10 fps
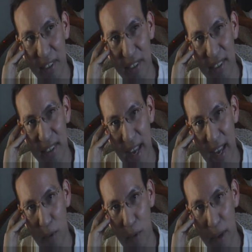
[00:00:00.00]
the
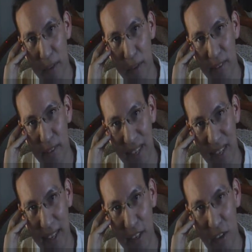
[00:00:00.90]
same to us
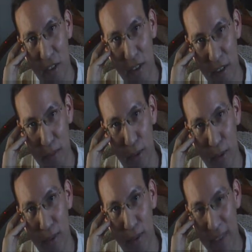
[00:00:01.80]
vintage Sailor
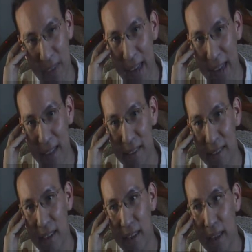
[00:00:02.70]
Moon fans
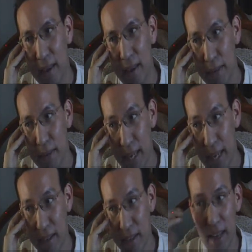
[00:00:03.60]

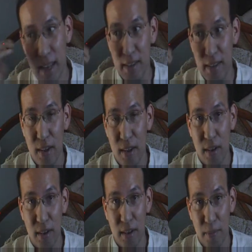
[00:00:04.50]
because it's
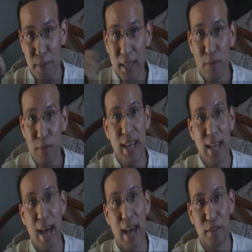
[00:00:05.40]
completely
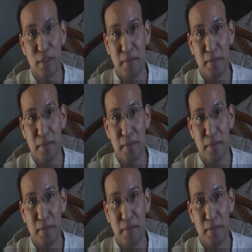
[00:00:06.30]
recast,